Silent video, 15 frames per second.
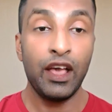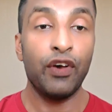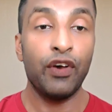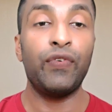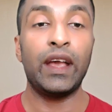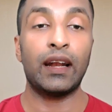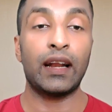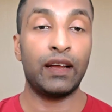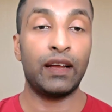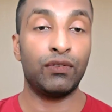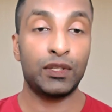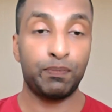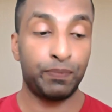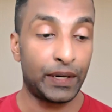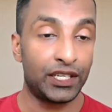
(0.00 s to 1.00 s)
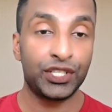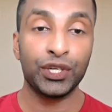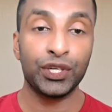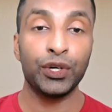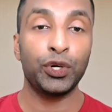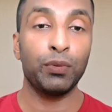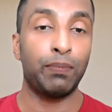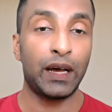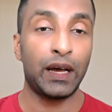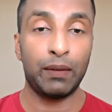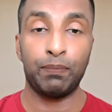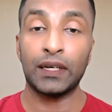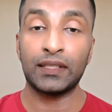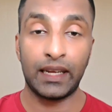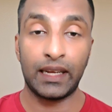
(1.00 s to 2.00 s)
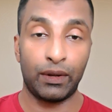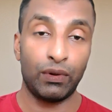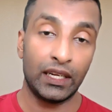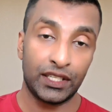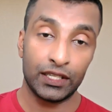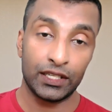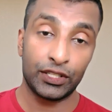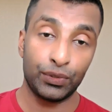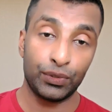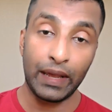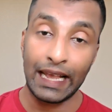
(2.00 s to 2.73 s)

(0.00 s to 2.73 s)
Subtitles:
where I was pressured to bypass regulations to